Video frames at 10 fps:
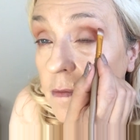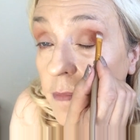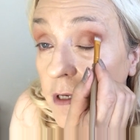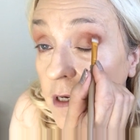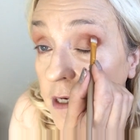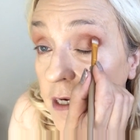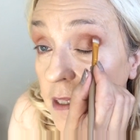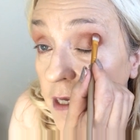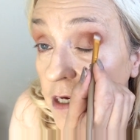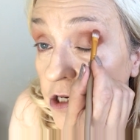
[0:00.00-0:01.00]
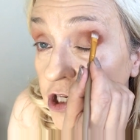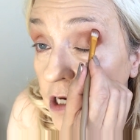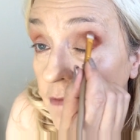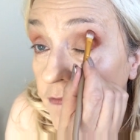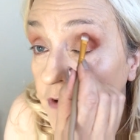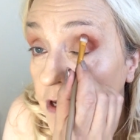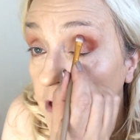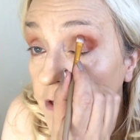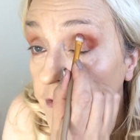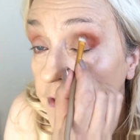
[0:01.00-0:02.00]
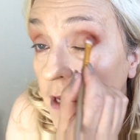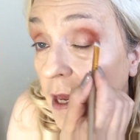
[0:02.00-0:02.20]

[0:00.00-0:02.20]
But I get that shape first,